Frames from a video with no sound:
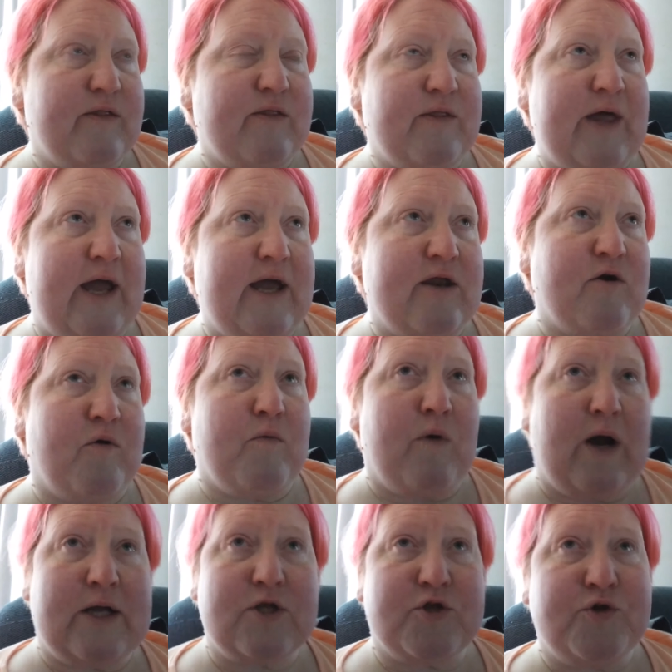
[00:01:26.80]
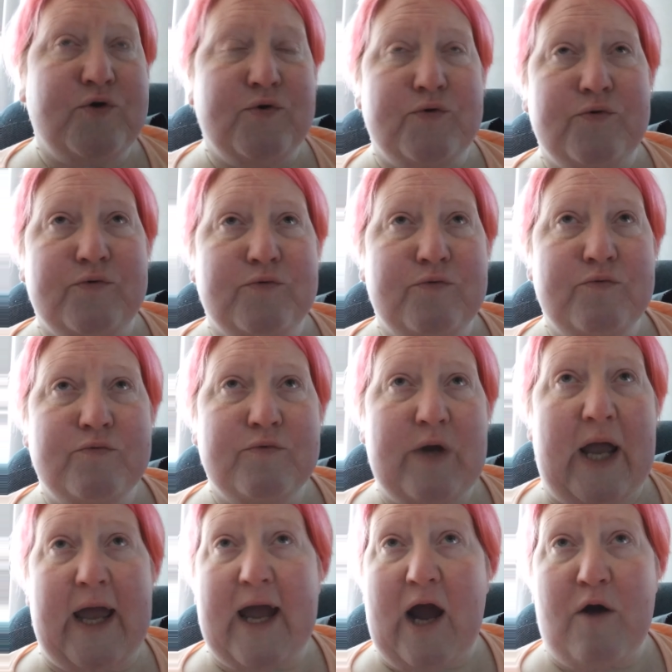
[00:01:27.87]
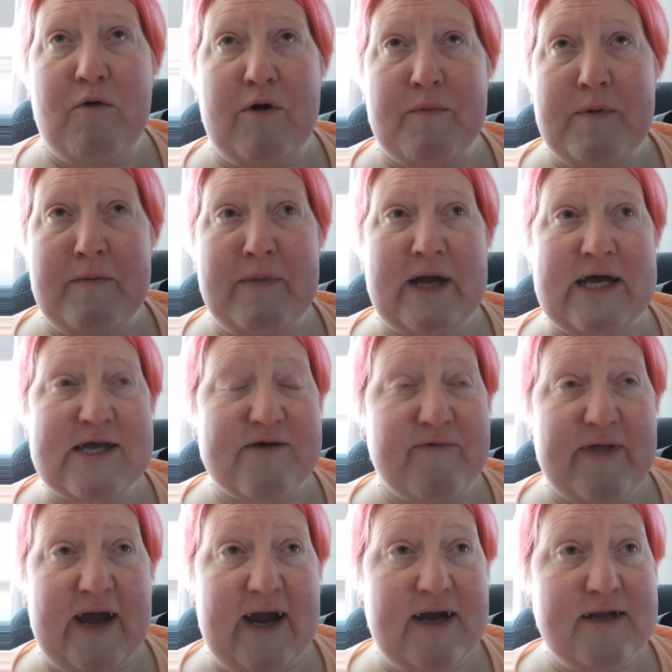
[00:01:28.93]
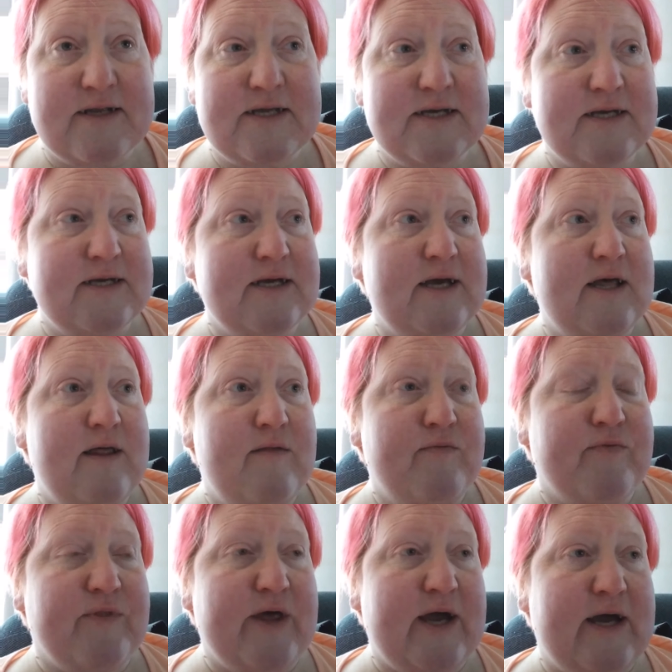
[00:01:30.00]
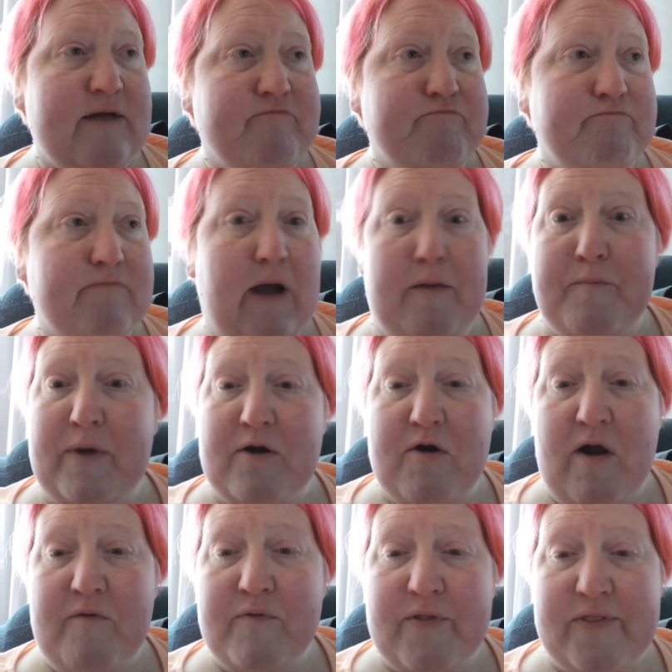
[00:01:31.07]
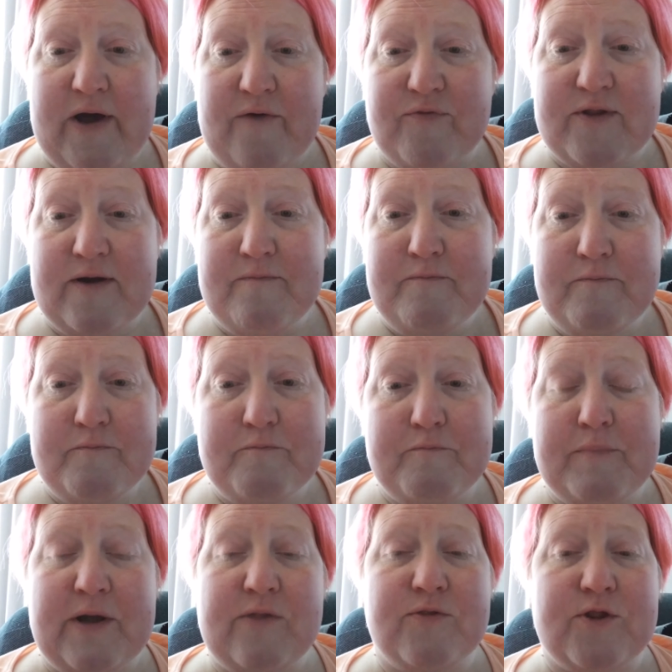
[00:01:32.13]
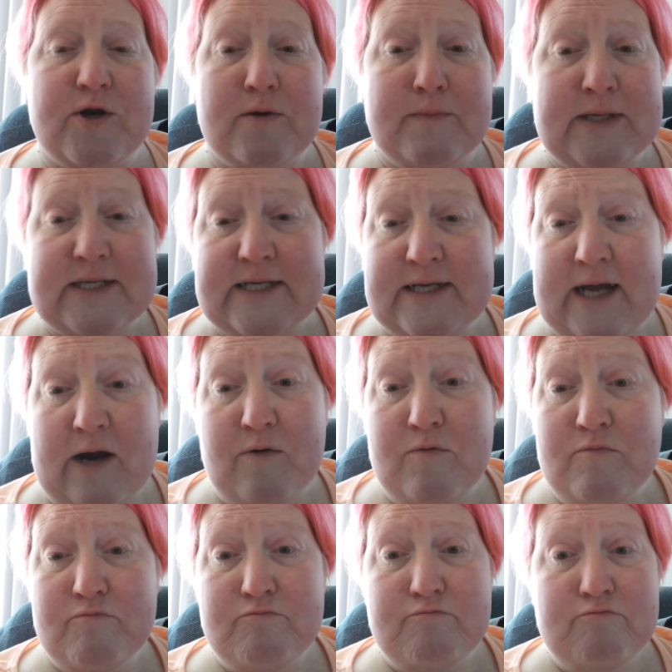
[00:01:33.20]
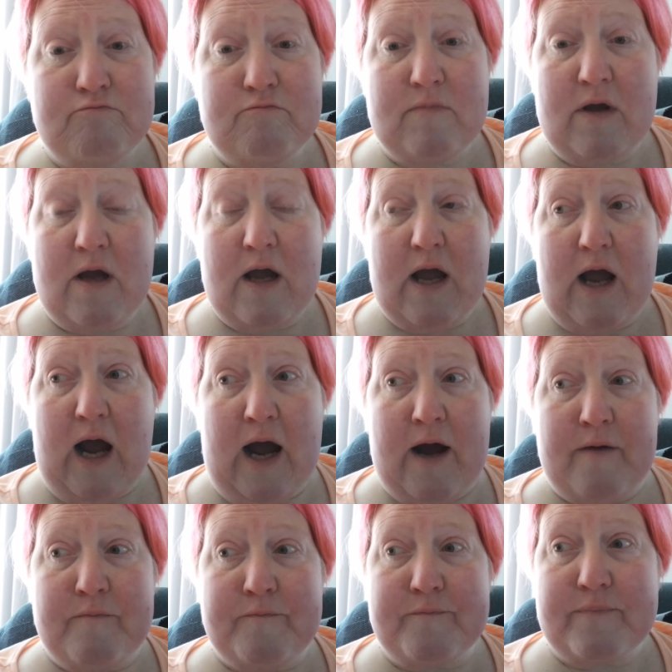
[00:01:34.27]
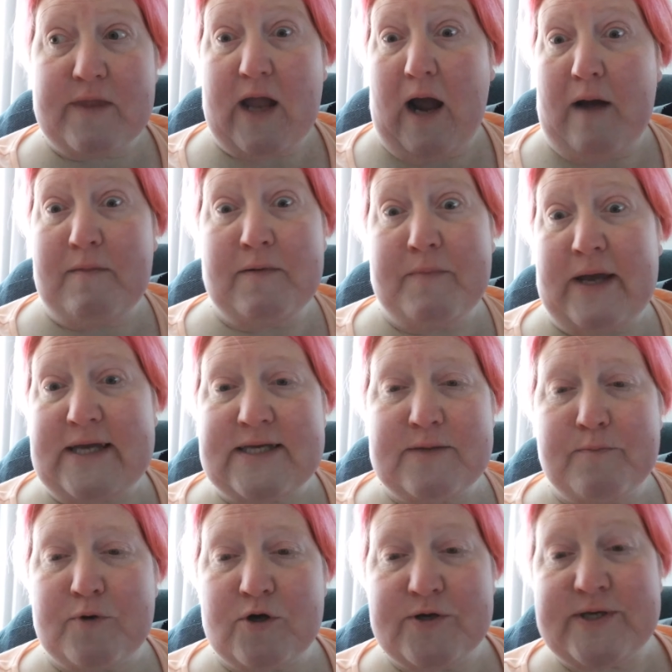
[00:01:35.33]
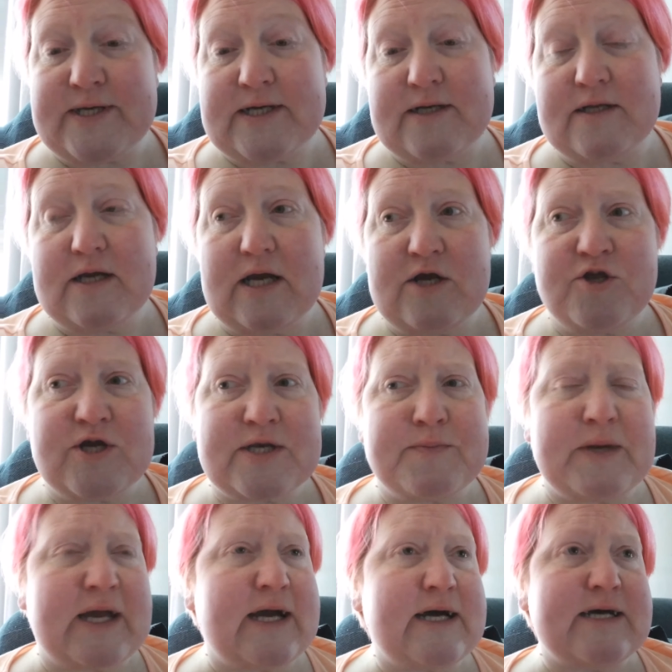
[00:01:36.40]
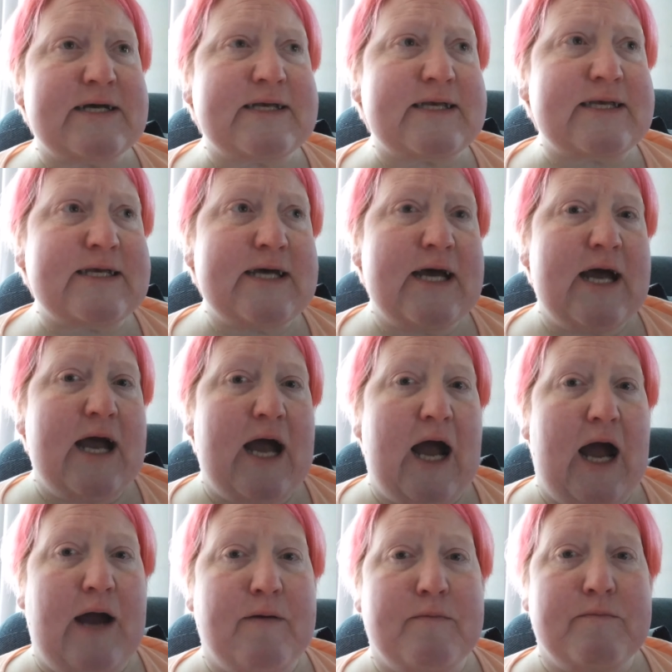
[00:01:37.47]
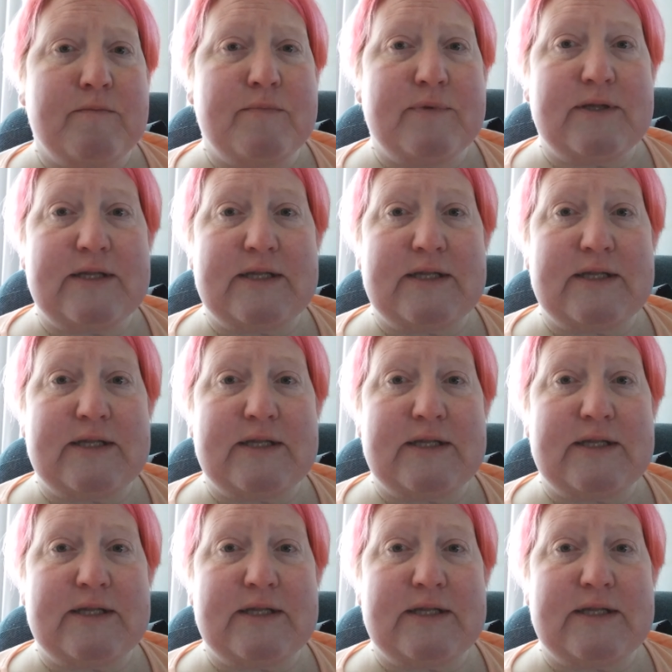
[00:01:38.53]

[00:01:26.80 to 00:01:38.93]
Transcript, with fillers: they don't want to hang out with me because of that, then I'm better off without them. But they're missing out. Um, I'm an amazing person, and just because I'm